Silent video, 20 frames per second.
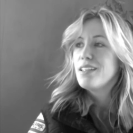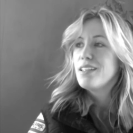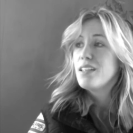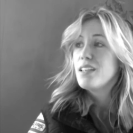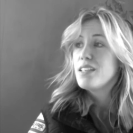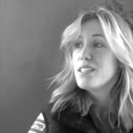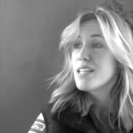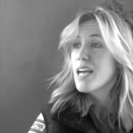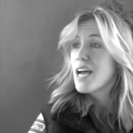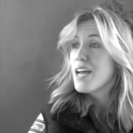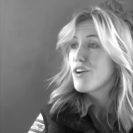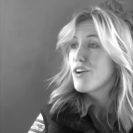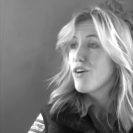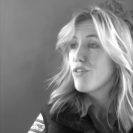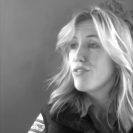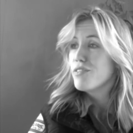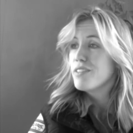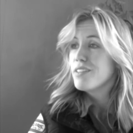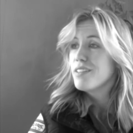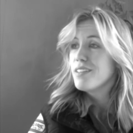And Todd
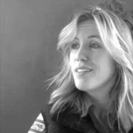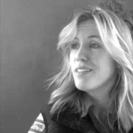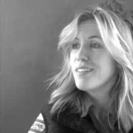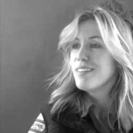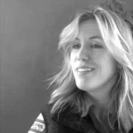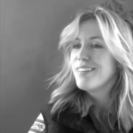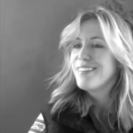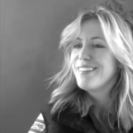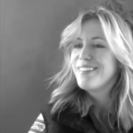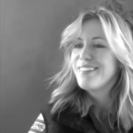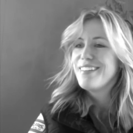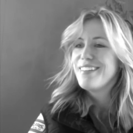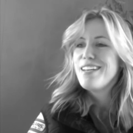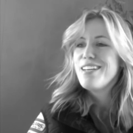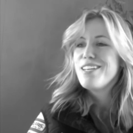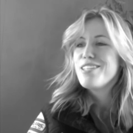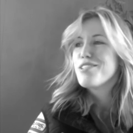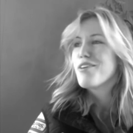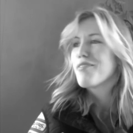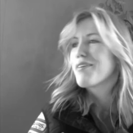Houghton?
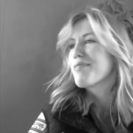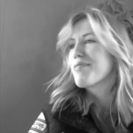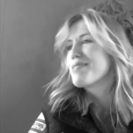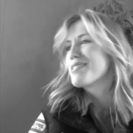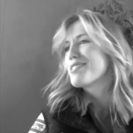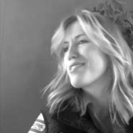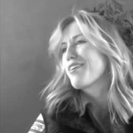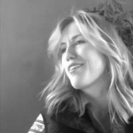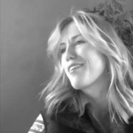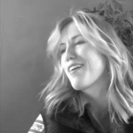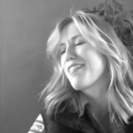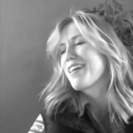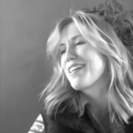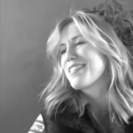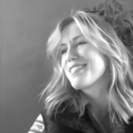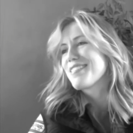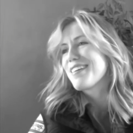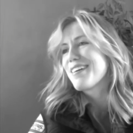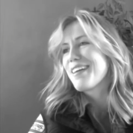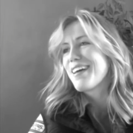Don't get me started on
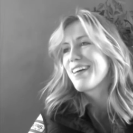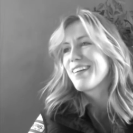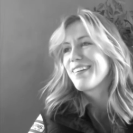that sled